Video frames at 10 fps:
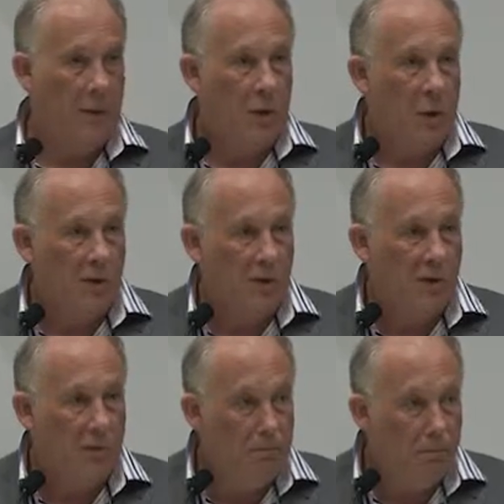
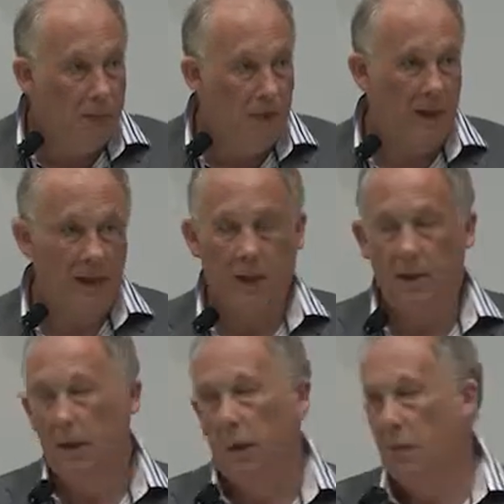Because to
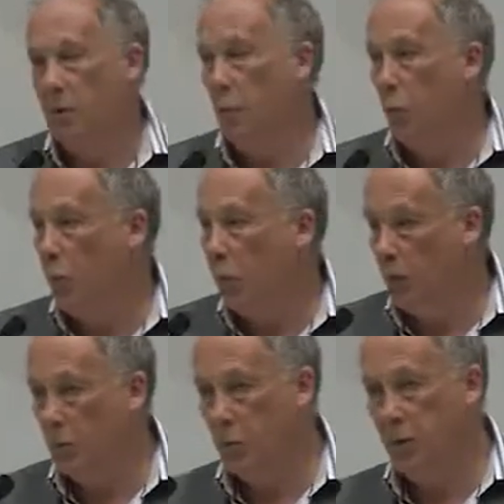me, The
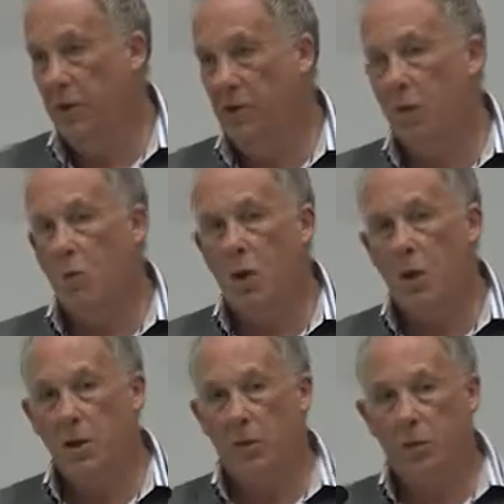real reason
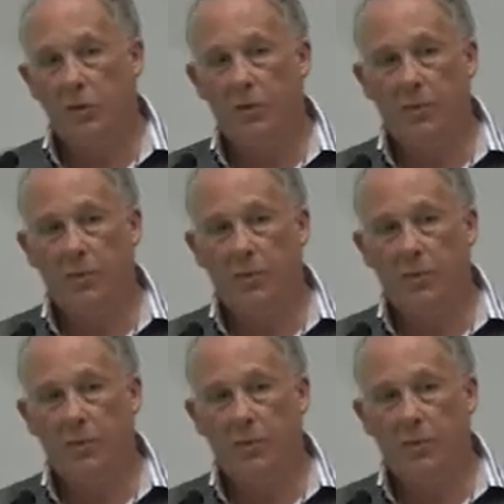why you want